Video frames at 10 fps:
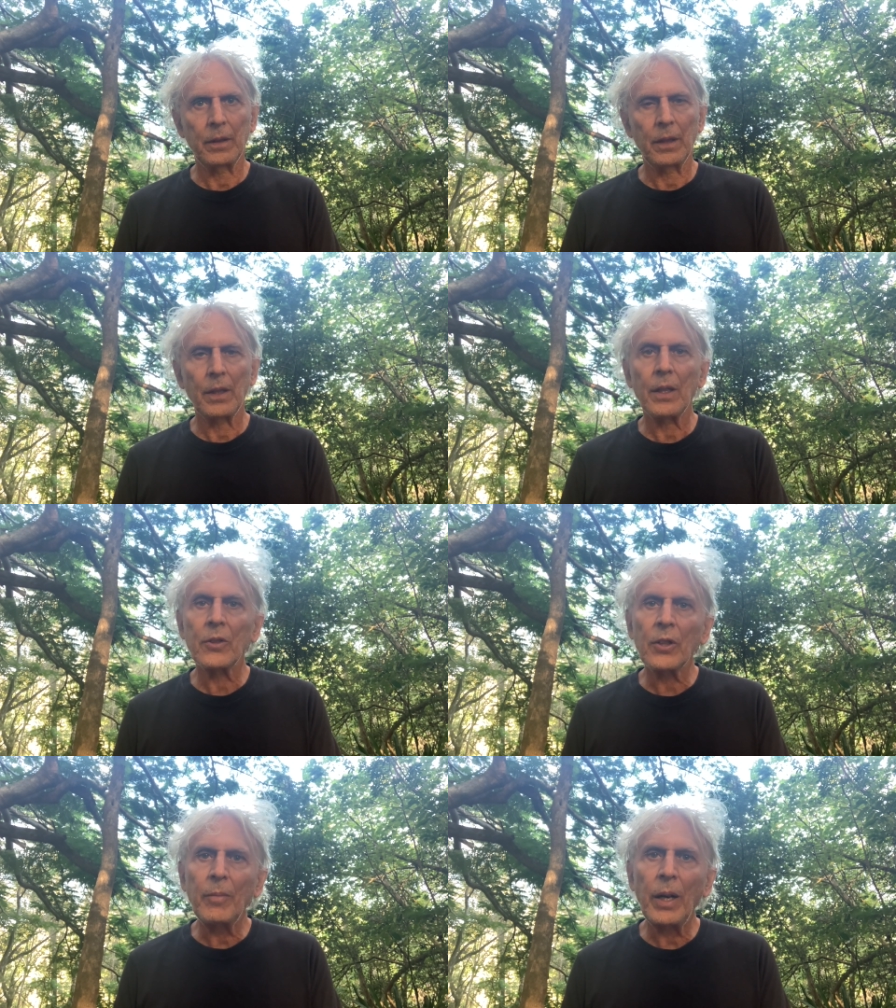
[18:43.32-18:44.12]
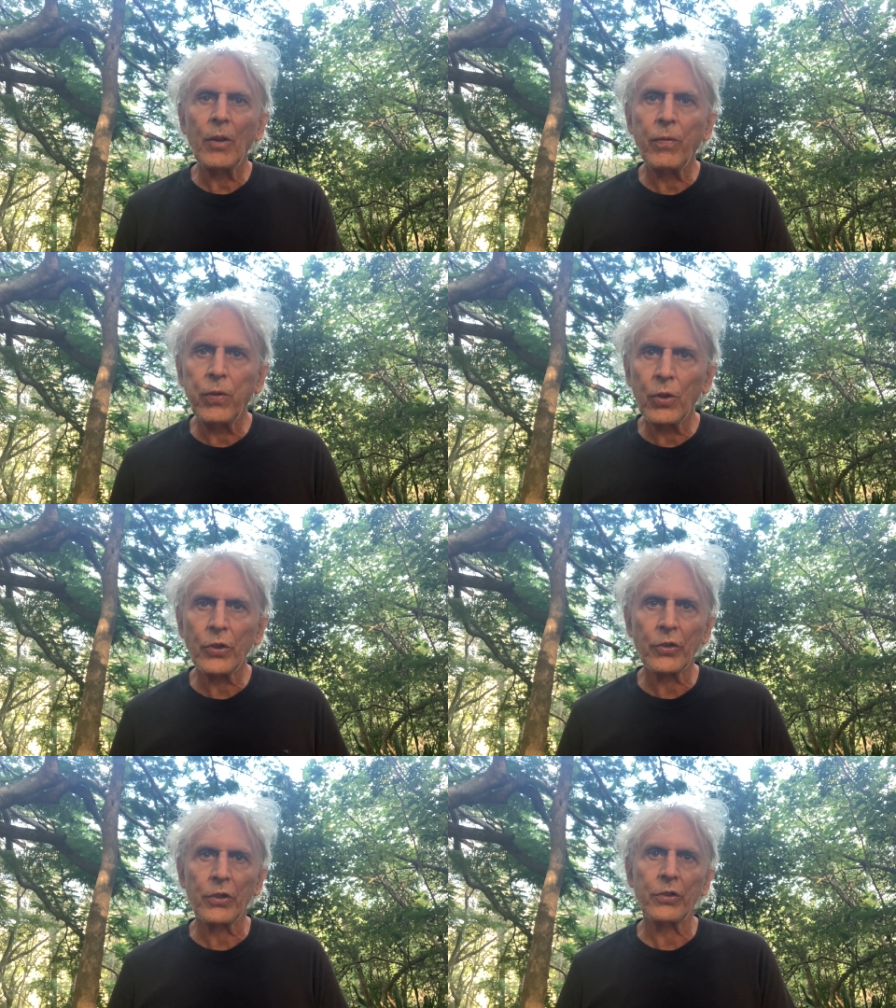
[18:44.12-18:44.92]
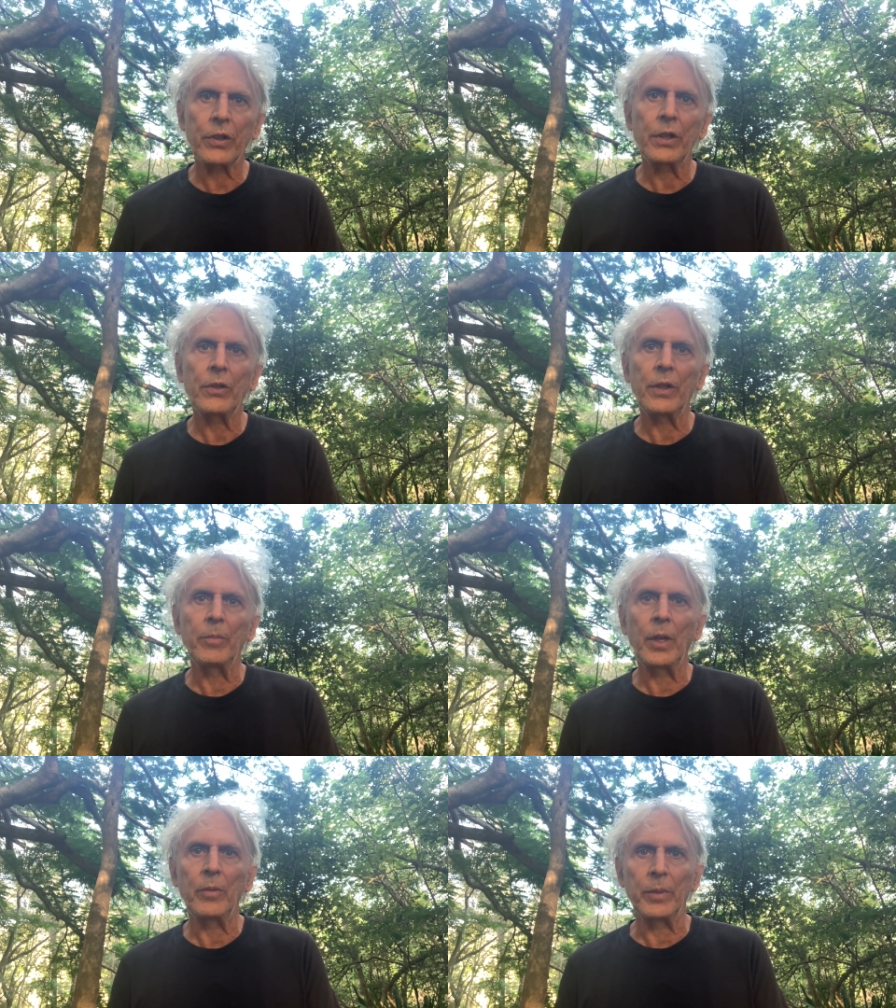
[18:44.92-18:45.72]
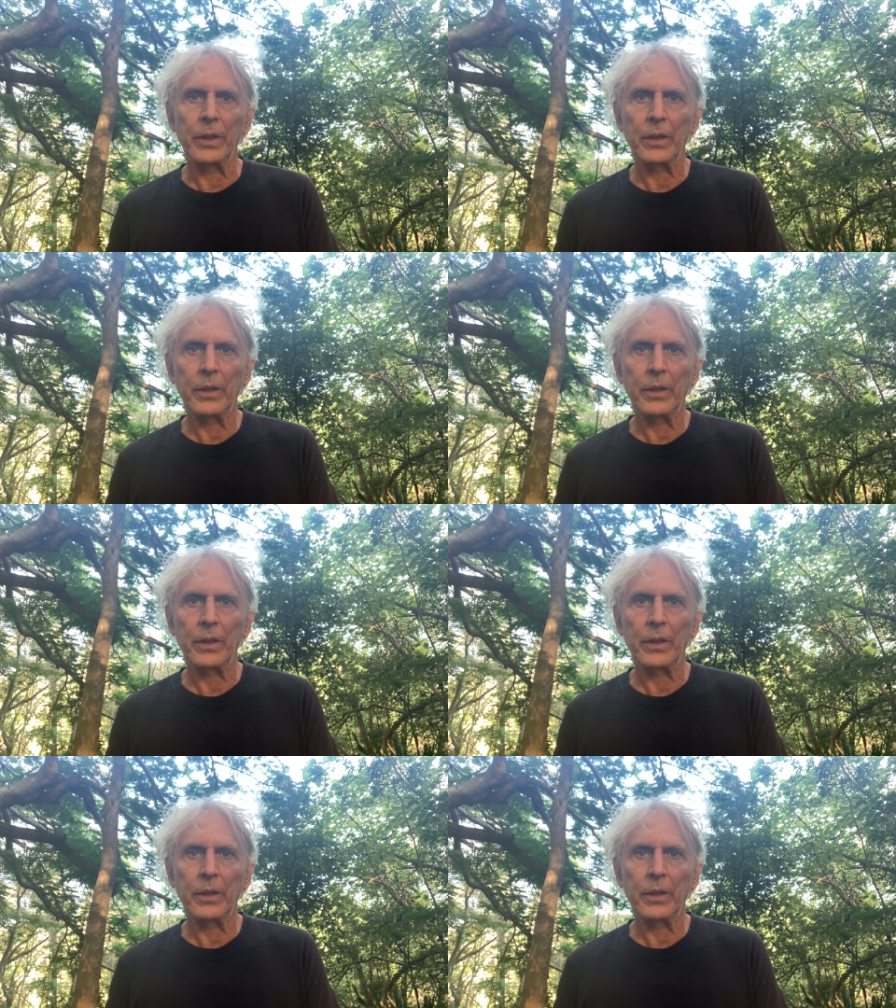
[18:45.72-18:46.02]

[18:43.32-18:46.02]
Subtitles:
It somehow forces us into the moment.